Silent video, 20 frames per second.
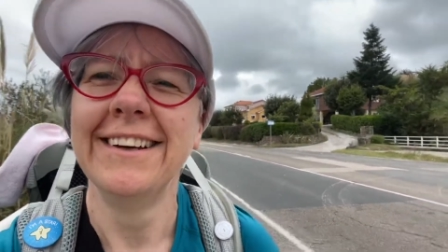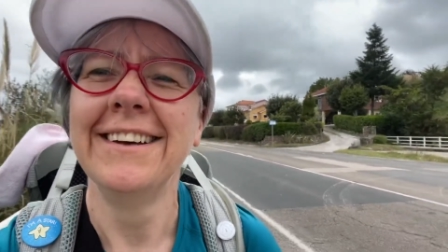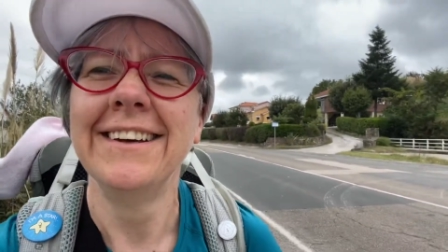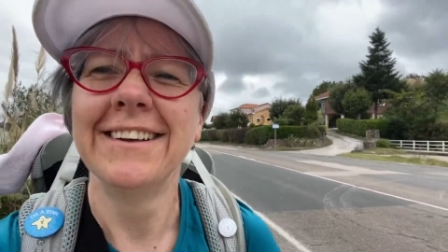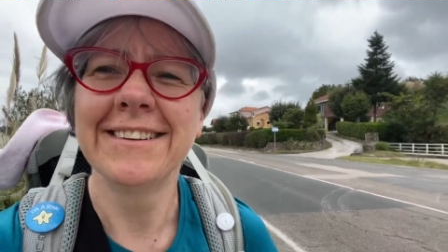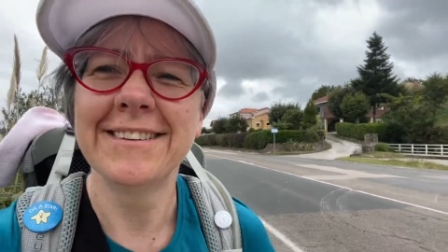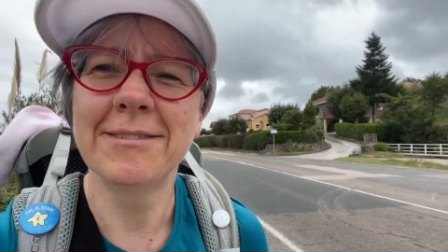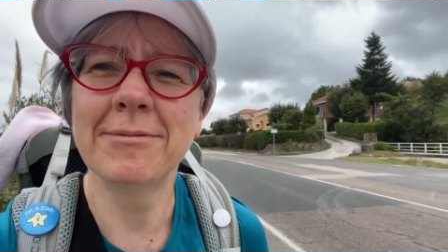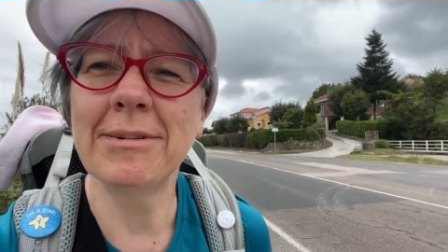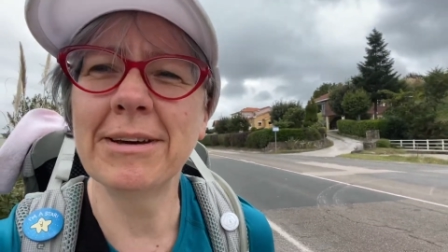
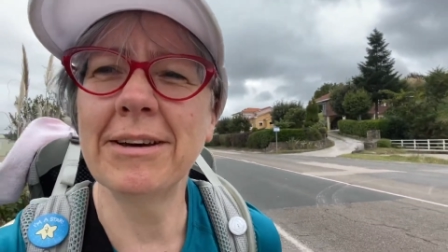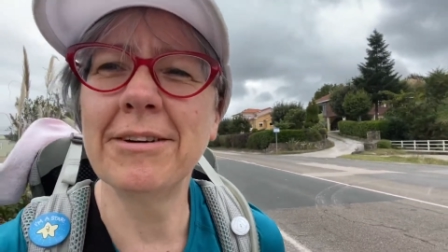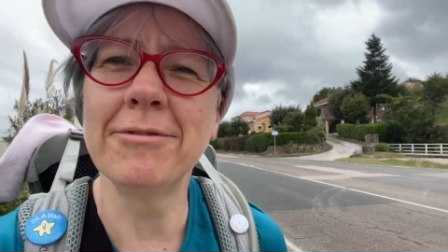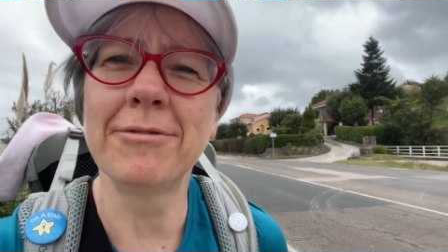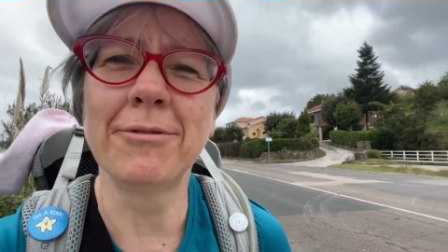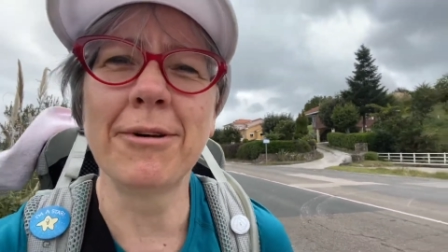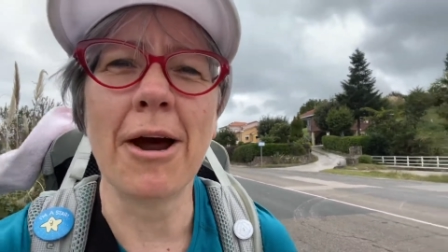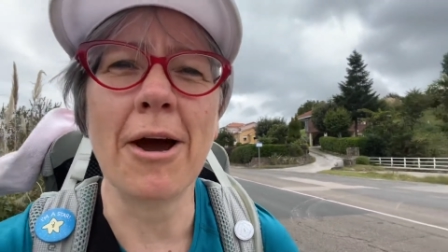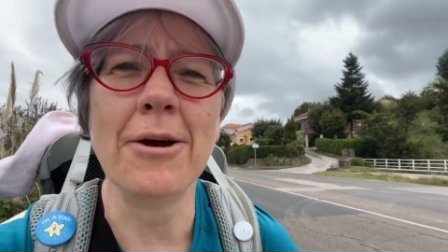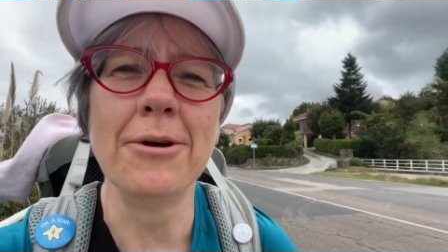It's a bit of
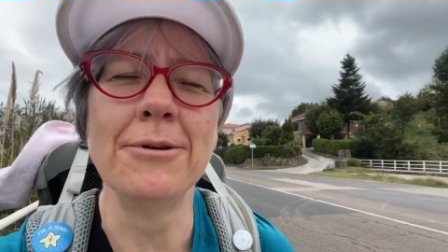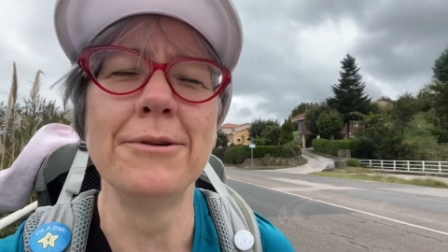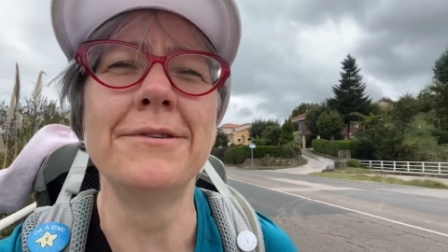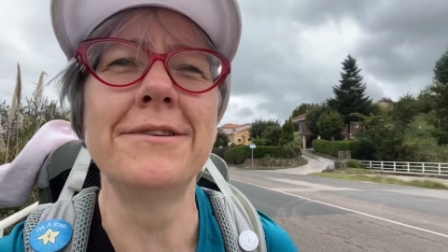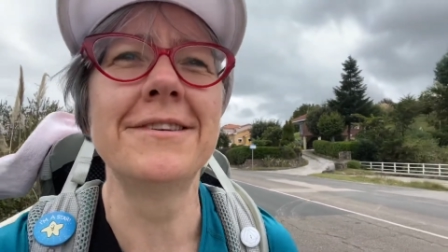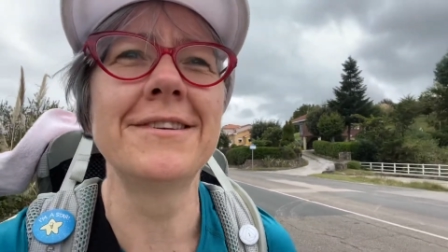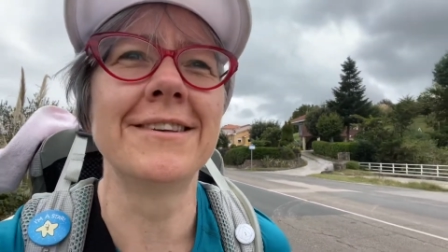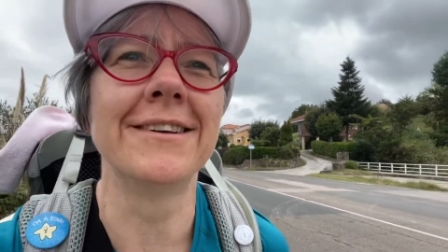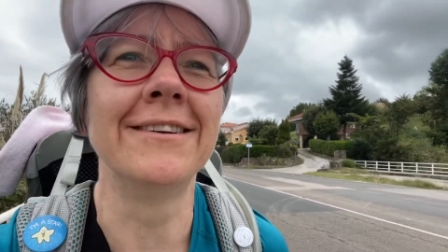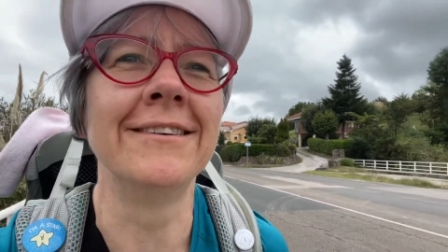
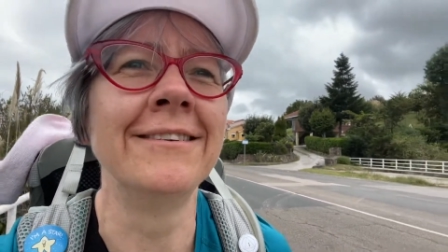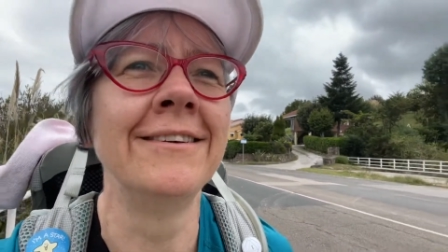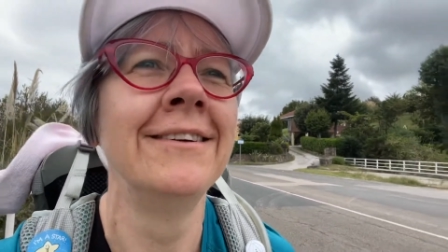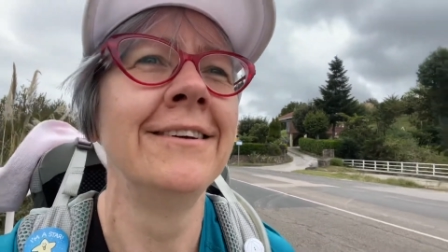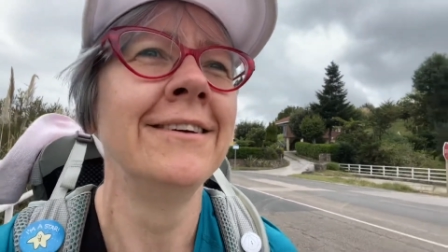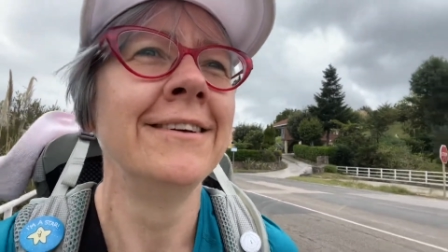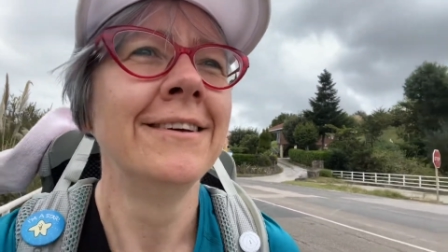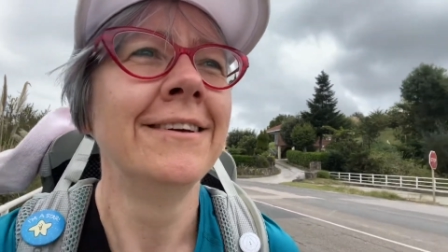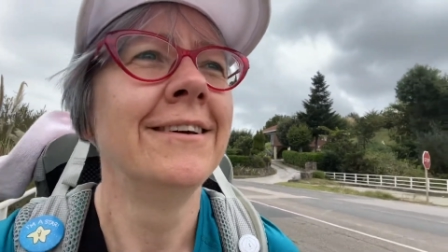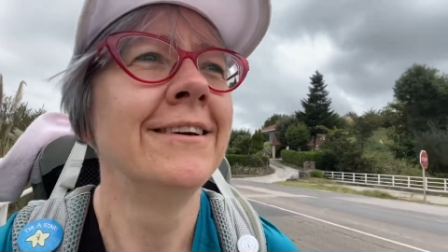roads and
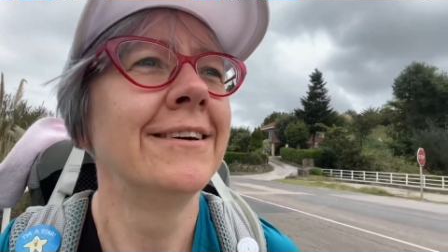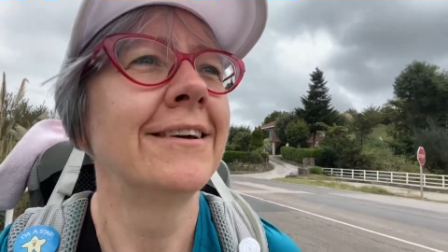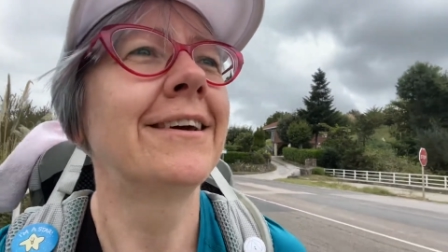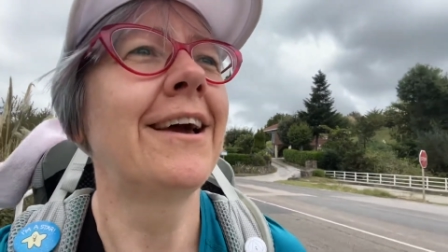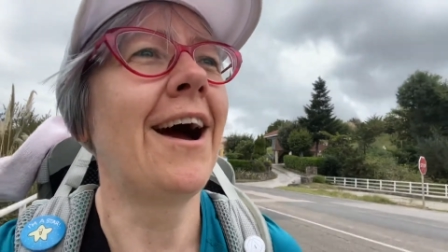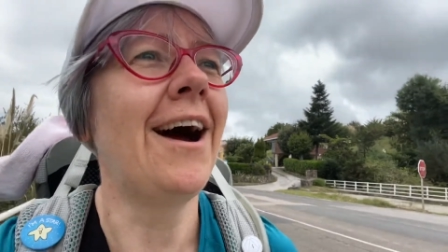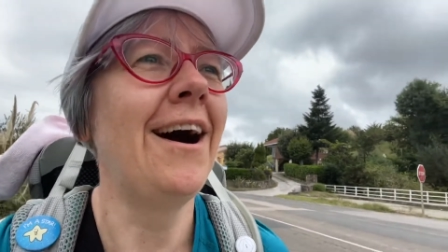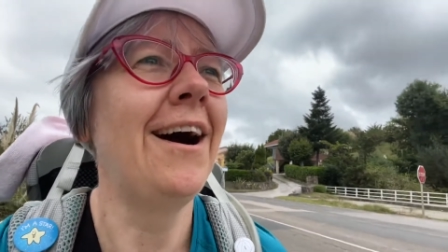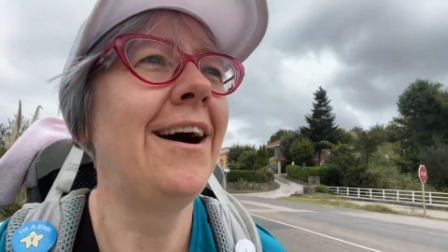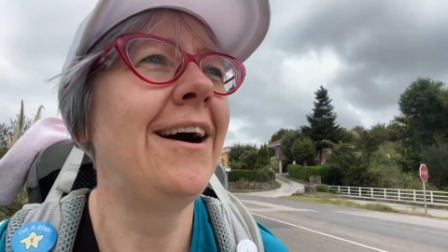
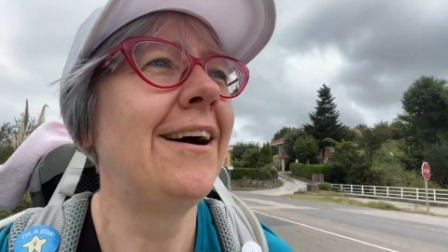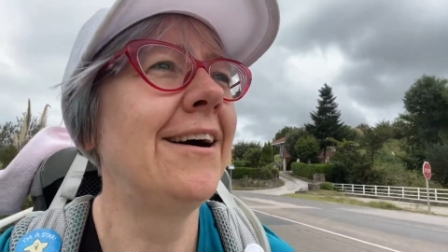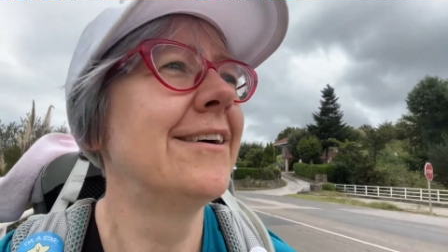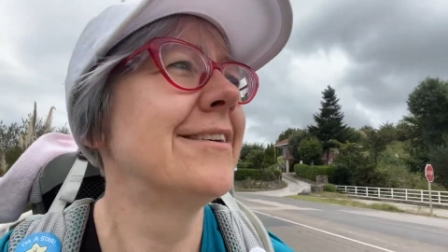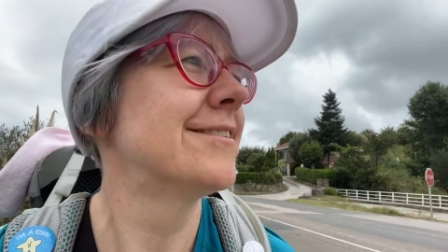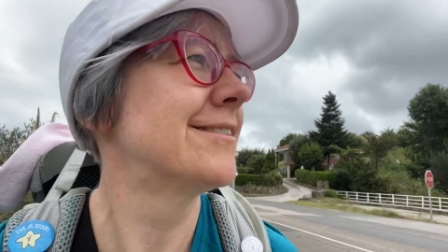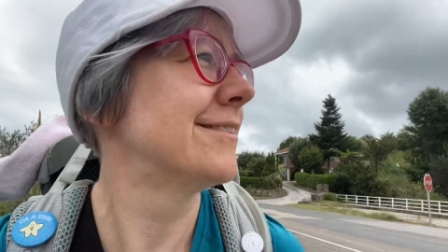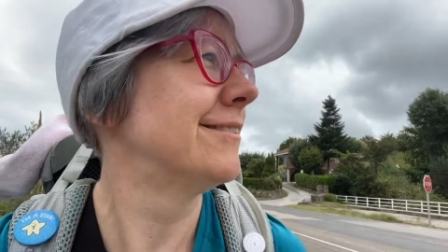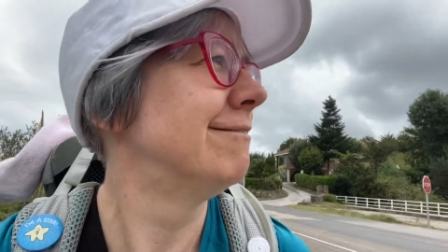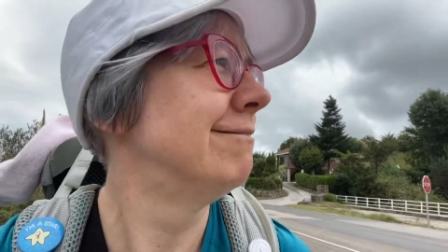
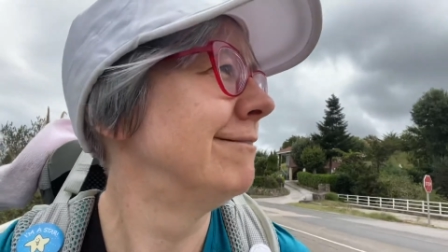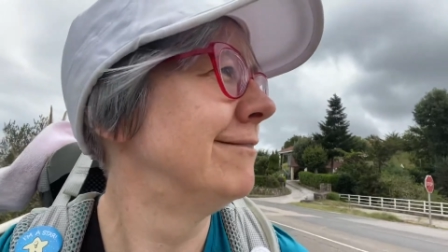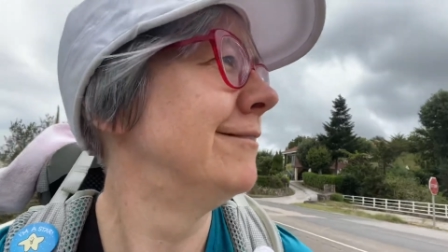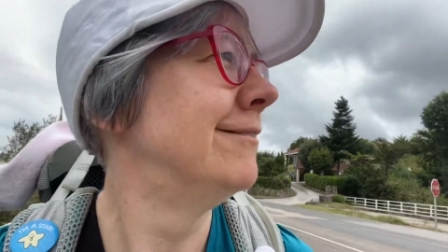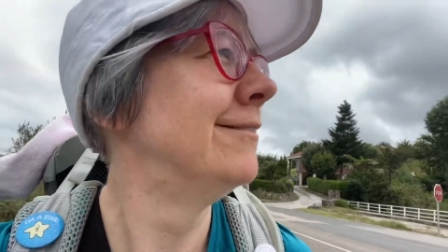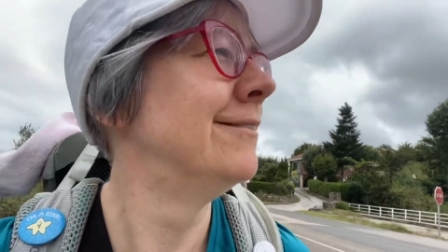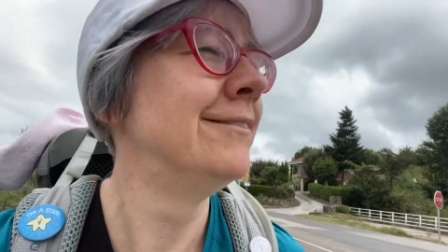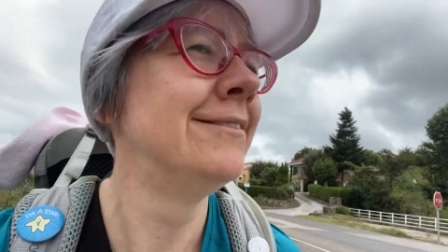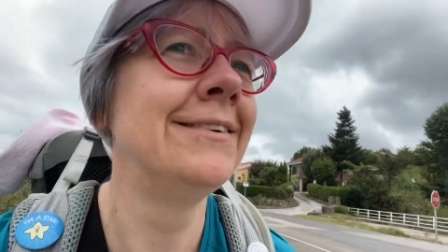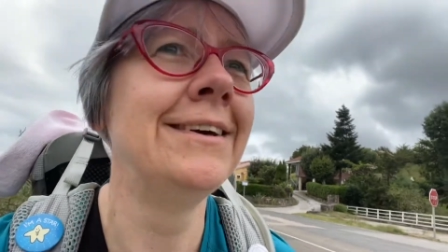cars and
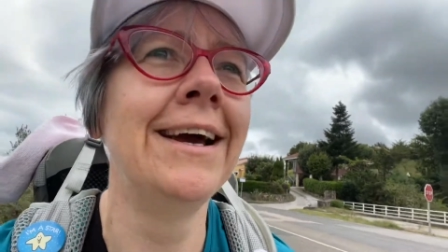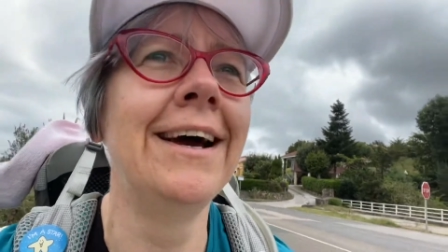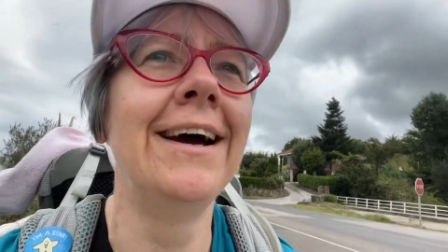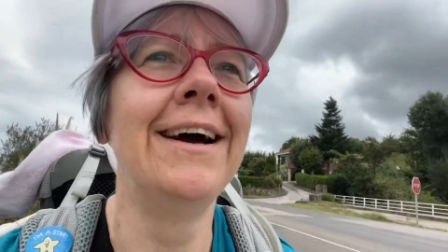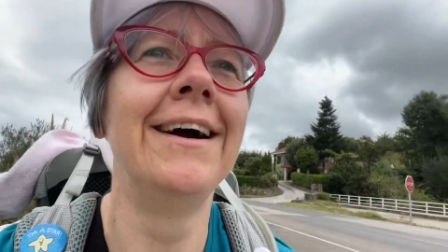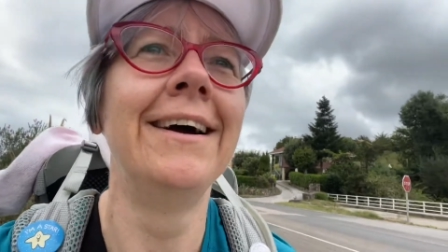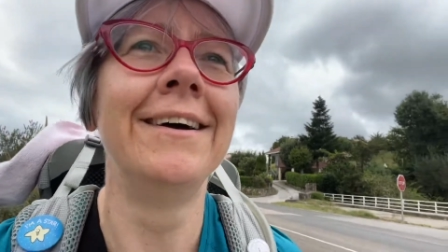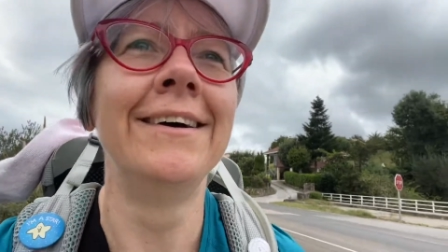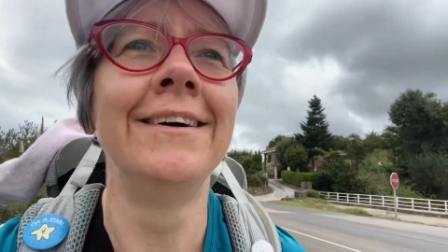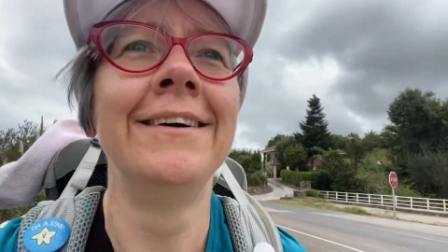yeah,